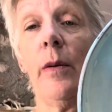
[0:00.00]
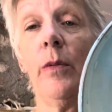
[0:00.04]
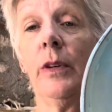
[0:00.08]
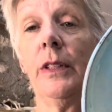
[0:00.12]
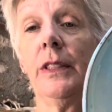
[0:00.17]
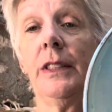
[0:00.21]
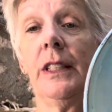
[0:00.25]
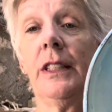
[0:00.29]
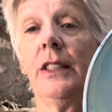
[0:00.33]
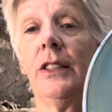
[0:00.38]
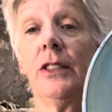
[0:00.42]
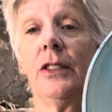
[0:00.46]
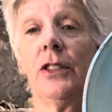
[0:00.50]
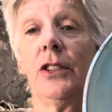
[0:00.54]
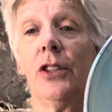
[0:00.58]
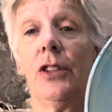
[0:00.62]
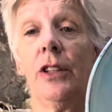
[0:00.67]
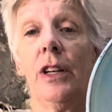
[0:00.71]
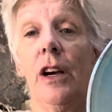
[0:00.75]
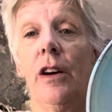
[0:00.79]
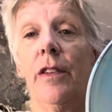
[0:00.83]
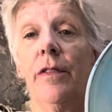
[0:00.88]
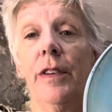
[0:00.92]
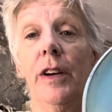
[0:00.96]
one didn't
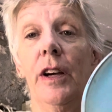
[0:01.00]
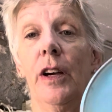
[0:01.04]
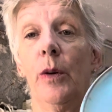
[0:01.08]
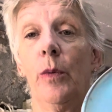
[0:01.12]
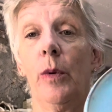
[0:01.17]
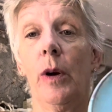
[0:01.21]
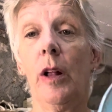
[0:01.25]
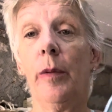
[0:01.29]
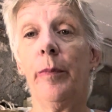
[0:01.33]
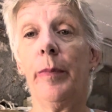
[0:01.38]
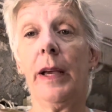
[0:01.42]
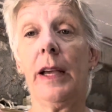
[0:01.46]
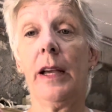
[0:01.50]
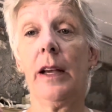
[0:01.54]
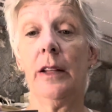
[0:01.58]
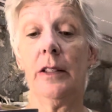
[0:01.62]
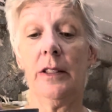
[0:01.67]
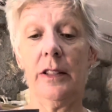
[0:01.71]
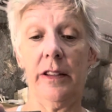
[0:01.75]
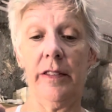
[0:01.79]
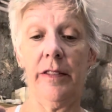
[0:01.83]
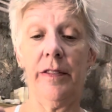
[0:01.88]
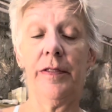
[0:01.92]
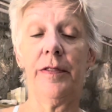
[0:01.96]
turn out very well
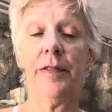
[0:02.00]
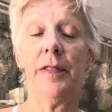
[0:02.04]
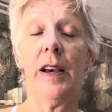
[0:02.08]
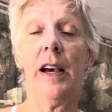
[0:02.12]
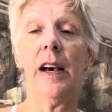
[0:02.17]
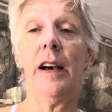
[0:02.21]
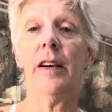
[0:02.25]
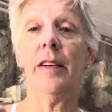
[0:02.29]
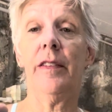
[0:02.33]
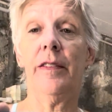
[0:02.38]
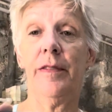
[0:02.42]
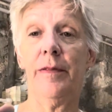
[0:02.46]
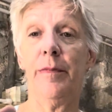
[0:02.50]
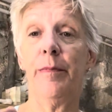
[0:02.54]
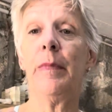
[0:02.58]
because of